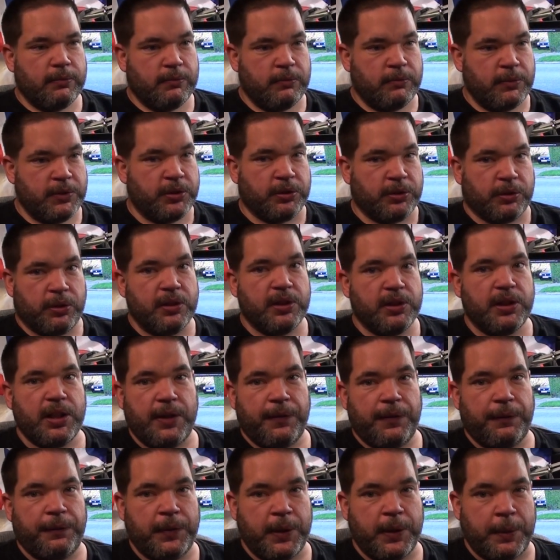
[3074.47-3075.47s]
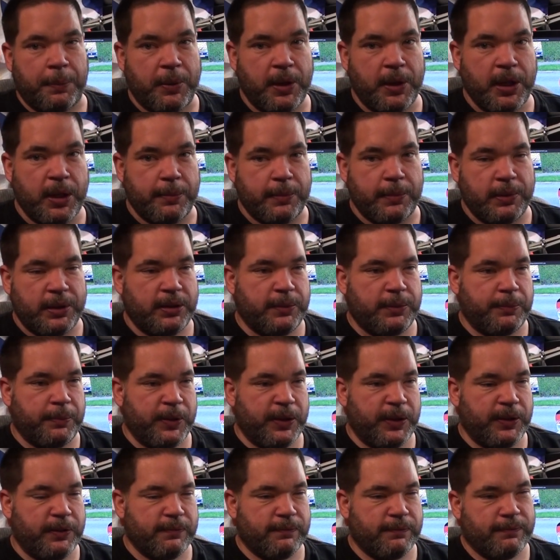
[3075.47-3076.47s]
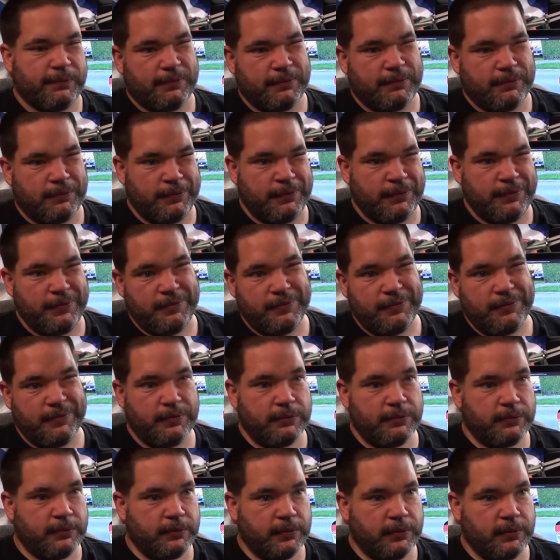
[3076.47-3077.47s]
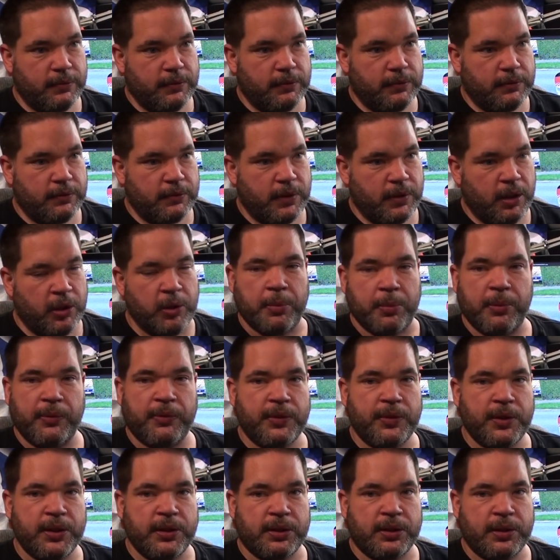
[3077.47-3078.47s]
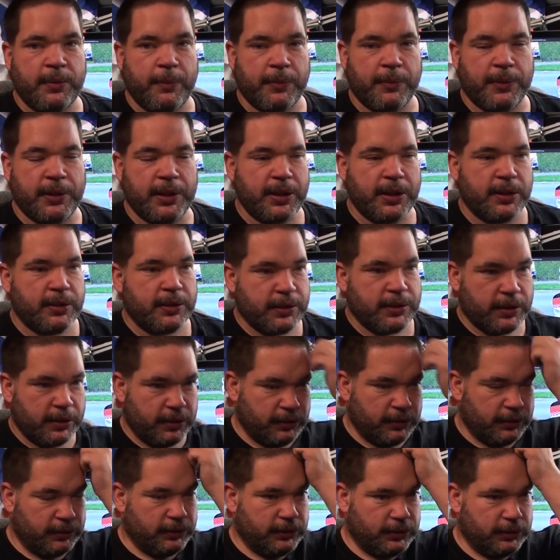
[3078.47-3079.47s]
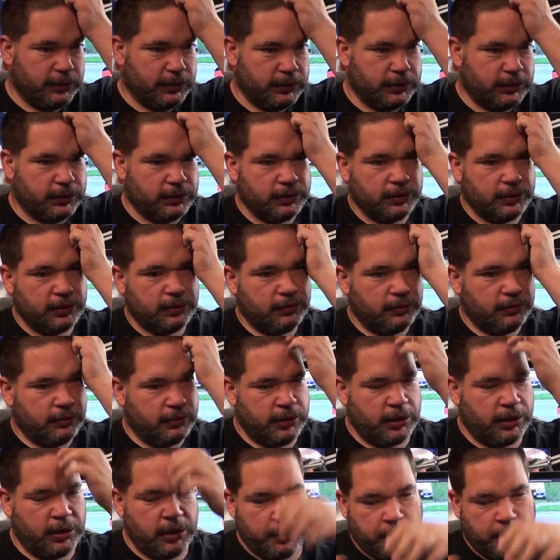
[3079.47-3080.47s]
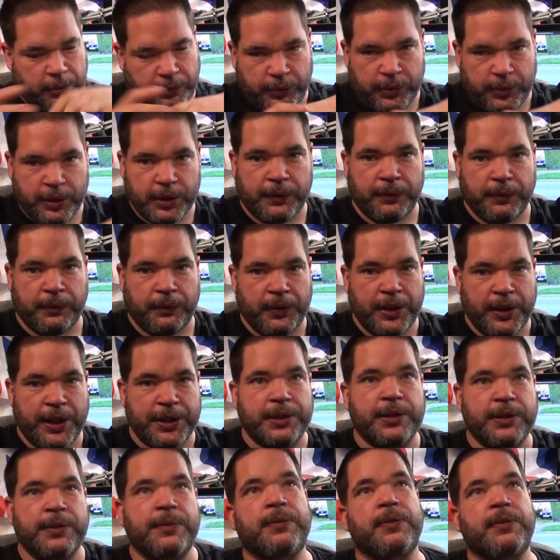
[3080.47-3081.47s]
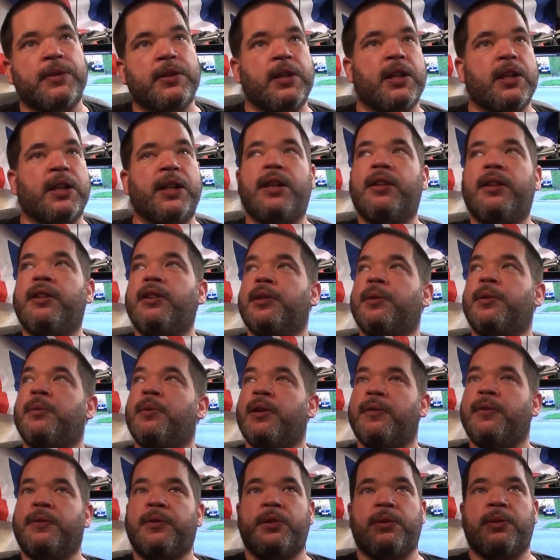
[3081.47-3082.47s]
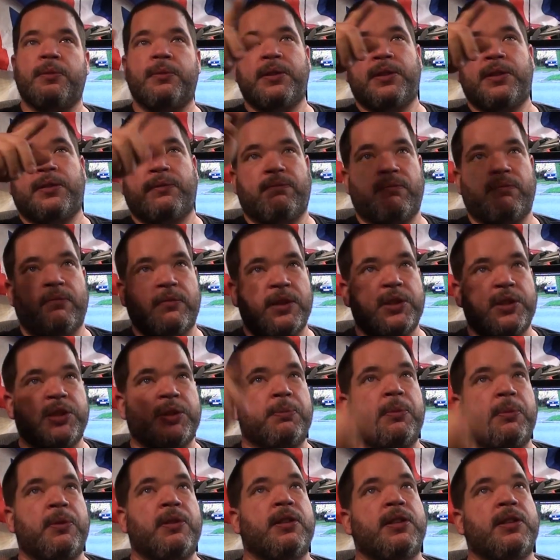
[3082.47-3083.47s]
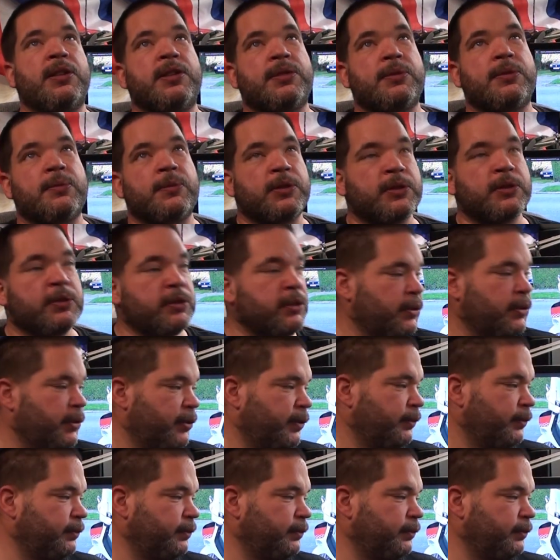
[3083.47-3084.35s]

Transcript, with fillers: Which is good enough for the purpose, but... Mm, I'd have preferred something else. You know, I preferred a flood of light like what I've got with these spotlights and whatnot.